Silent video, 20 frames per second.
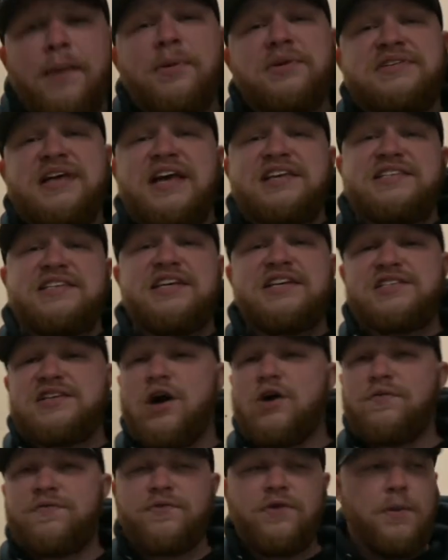I'm gonna test these
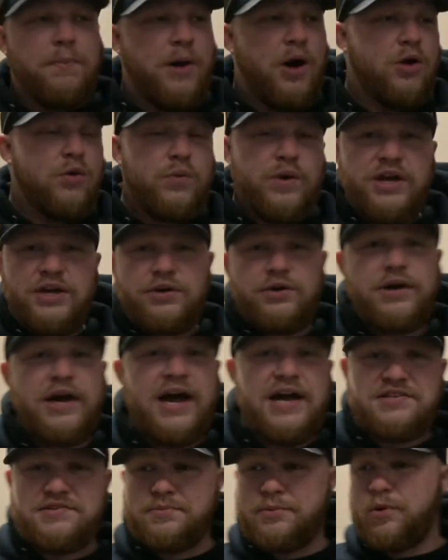out for about a week, you
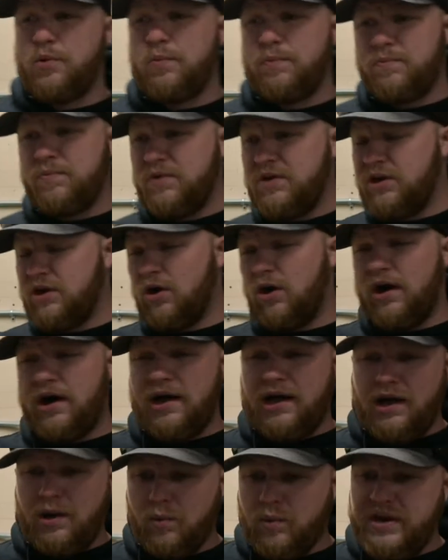guys.
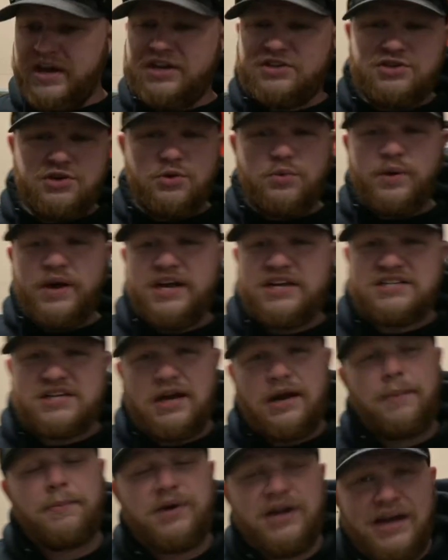A week, 2 weeks,
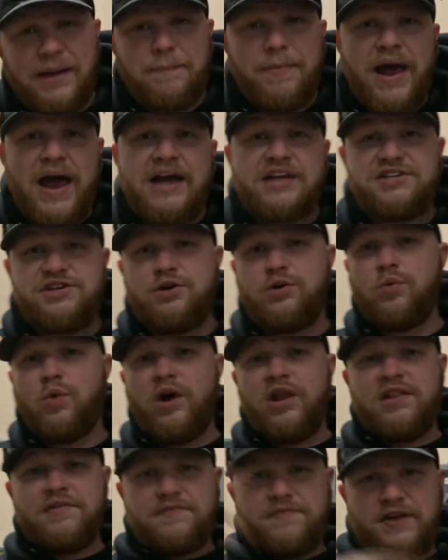and I'm gonna get back to you in
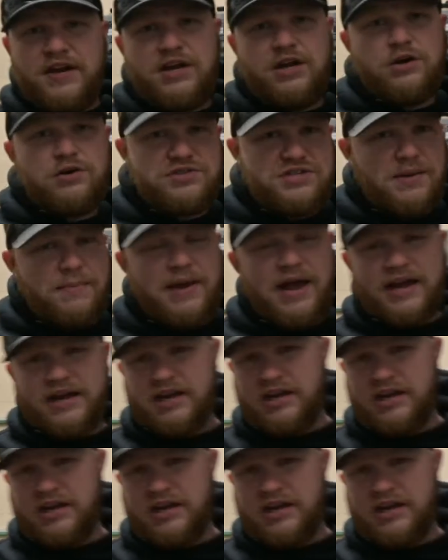one of the videos. I'm not